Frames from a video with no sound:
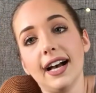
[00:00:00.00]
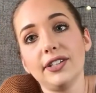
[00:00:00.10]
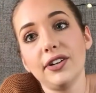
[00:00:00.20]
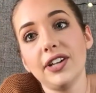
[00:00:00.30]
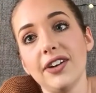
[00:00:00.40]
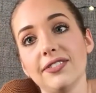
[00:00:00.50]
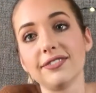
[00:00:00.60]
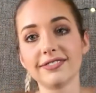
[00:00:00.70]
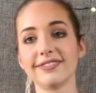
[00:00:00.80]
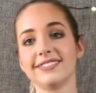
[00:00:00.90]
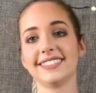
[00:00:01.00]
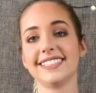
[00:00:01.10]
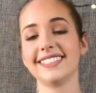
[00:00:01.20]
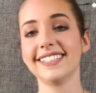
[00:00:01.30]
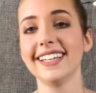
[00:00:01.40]
I don't know.
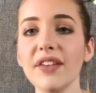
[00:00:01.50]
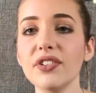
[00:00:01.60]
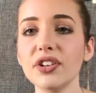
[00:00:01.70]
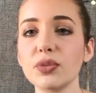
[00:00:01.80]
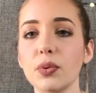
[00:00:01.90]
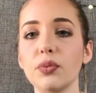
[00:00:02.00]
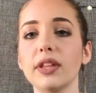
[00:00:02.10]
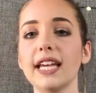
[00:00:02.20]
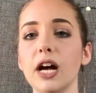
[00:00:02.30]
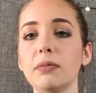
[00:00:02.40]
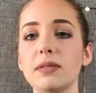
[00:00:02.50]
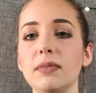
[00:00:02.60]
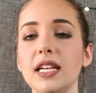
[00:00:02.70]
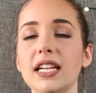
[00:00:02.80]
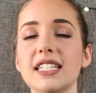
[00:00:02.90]
What I've noticed what really
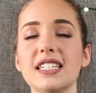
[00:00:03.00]
helps me